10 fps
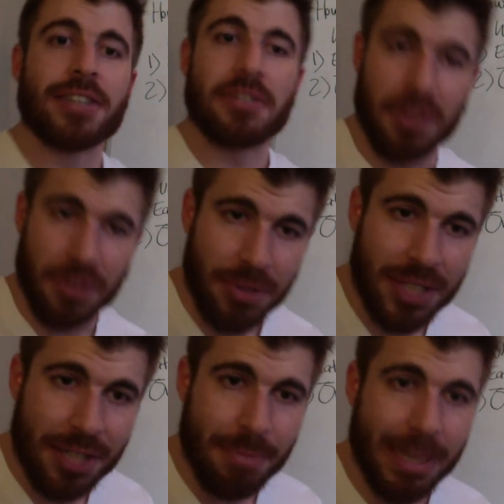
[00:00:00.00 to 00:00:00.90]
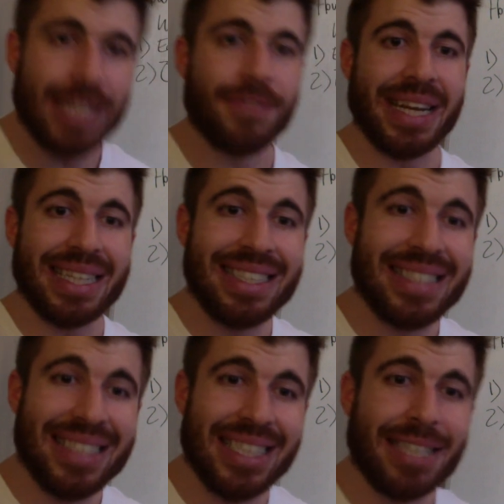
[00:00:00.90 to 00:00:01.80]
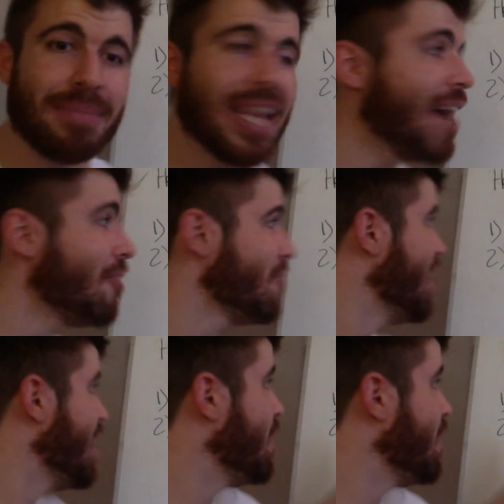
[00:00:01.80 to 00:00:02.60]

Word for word: to lose his belly fat, to slim down,